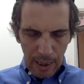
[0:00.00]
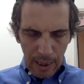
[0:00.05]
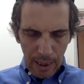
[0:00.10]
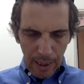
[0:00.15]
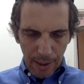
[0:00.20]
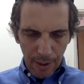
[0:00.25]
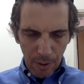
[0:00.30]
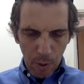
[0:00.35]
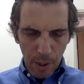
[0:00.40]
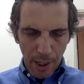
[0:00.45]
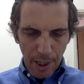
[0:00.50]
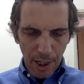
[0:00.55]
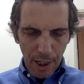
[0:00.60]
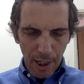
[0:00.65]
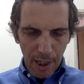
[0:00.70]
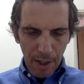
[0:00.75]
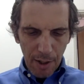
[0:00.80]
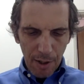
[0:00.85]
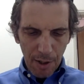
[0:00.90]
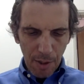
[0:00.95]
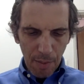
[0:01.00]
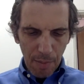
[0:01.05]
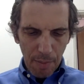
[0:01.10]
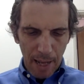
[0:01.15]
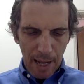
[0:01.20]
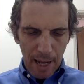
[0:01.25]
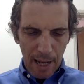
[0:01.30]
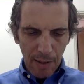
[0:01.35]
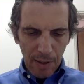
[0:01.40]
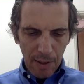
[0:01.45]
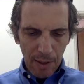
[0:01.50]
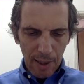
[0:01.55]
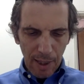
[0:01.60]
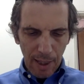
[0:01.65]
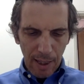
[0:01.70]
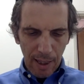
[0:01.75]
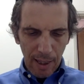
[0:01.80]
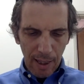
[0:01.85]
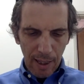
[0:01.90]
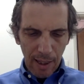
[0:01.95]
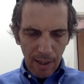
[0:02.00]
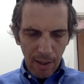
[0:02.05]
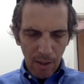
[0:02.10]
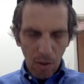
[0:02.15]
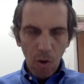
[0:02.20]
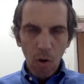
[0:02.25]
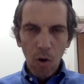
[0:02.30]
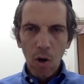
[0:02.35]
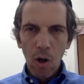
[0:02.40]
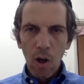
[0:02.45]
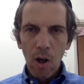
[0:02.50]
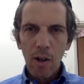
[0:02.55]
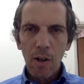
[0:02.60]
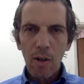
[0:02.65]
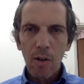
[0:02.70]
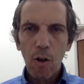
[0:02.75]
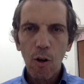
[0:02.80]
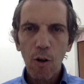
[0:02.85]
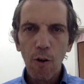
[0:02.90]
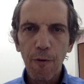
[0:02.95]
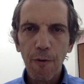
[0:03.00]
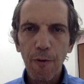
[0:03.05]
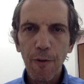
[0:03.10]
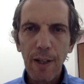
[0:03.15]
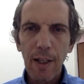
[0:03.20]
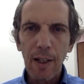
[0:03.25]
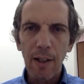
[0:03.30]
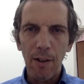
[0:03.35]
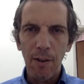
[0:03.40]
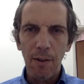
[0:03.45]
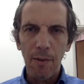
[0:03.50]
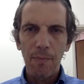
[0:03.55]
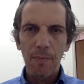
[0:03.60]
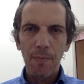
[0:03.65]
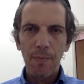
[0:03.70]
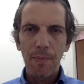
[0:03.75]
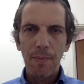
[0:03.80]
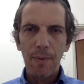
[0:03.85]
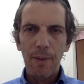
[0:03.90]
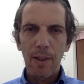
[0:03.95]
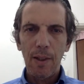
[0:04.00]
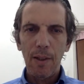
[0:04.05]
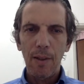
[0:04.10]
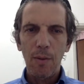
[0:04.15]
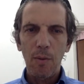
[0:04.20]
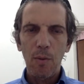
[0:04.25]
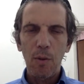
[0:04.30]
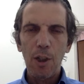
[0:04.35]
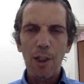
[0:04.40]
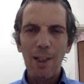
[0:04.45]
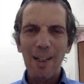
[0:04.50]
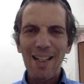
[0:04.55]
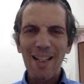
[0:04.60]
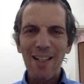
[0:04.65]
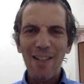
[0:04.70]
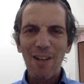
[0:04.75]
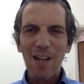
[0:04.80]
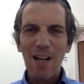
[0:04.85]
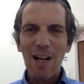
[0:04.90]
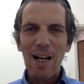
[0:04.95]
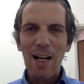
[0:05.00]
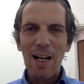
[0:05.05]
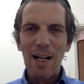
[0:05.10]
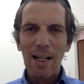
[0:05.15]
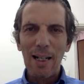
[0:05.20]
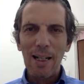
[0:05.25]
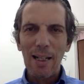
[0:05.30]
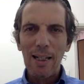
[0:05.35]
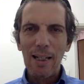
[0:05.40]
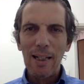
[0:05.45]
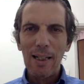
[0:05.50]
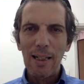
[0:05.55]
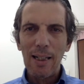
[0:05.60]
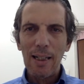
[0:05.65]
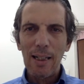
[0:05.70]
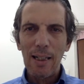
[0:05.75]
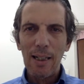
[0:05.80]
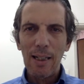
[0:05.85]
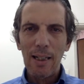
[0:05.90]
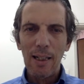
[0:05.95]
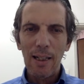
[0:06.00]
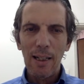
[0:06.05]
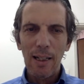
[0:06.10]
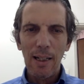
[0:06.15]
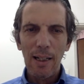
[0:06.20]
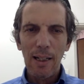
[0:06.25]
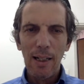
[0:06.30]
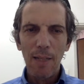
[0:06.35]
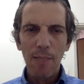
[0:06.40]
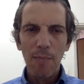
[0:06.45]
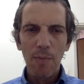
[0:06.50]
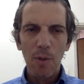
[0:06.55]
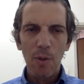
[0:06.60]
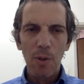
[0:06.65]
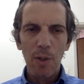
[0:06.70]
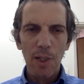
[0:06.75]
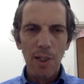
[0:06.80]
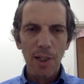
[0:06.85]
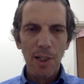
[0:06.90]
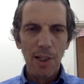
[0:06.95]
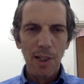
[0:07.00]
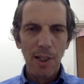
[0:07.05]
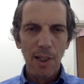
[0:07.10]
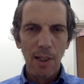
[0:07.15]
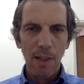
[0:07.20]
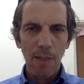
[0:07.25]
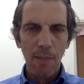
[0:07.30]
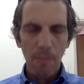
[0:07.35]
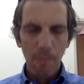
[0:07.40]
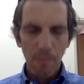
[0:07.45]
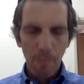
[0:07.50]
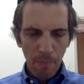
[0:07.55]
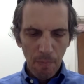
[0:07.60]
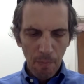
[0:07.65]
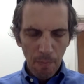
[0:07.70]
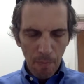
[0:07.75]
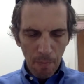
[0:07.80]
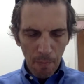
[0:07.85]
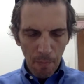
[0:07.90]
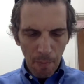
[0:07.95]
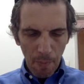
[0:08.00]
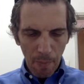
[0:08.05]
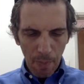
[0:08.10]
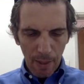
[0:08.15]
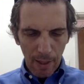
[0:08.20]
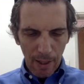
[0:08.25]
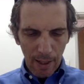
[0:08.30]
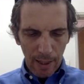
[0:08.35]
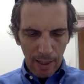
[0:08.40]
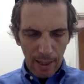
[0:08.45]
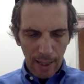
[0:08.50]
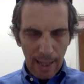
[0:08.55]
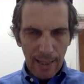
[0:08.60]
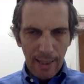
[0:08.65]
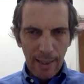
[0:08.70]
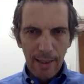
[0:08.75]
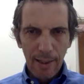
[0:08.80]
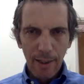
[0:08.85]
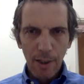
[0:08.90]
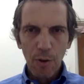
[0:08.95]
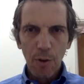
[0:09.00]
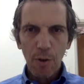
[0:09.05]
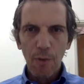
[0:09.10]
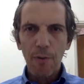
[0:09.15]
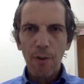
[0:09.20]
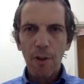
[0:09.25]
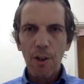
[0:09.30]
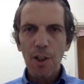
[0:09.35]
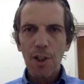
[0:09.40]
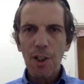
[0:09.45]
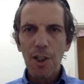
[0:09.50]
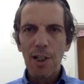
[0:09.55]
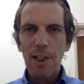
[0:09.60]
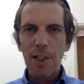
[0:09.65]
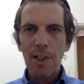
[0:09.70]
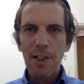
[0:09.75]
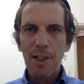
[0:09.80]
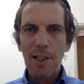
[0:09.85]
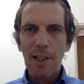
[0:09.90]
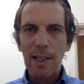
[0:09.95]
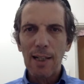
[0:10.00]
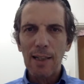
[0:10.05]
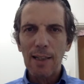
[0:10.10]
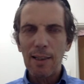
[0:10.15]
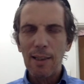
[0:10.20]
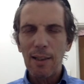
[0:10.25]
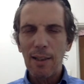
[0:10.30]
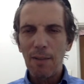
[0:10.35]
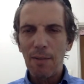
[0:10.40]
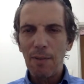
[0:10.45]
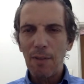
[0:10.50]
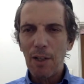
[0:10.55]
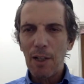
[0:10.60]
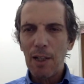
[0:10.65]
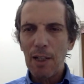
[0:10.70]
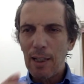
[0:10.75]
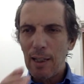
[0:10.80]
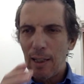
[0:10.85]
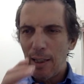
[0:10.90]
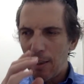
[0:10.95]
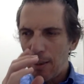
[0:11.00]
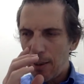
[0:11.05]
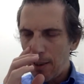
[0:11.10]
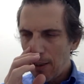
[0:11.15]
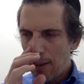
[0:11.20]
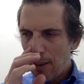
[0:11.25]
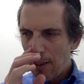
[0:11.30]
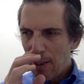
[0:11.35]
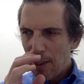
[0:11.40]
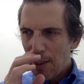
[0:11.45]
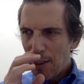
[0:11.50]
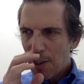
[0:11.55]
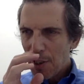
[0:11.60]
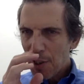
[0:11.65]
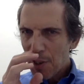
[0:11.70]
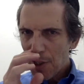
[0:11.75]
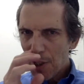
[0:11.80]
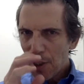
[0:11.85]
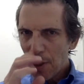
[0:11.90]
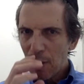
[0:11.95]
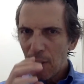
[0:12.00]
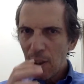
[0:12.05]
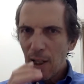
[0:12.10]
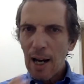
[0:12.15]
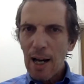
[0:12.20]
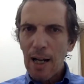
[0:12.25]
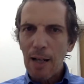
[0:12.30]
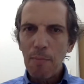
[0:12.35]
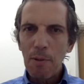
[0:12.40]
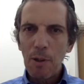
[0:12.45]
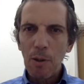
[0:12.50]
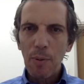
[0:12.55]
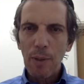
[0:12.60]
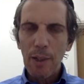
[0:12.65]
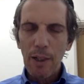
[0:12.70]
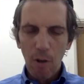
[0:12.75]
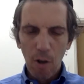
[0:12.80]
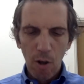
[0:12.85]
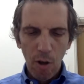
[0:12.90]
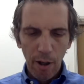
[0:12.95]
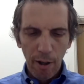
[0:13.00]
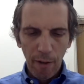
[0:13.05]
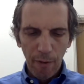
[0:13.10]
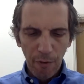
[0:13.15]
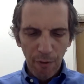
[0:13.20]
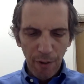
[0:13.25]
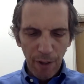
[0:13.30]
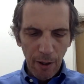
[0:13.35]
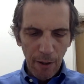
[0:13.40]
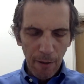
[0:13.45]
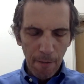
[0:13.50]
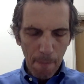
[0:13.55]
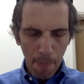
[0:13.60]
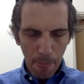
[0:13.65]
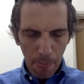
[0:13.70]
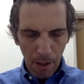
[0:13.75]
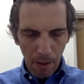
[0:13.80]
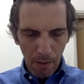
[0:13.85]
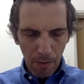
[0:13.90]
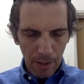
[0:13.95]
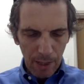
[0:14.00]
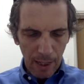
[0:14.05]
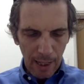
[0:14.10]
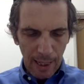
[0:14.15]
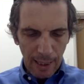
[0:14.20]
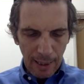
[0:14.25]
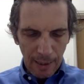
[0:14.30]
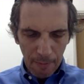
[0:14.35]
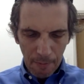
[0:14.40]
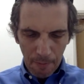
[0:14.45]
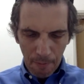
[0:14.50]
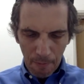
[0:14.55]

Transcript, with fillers: the question here is about uh, awe or fear. The, the word ira in uh, in Hebrew is um, uh, kind of traverses that uh, very uh, subtle line between awe and fear of God.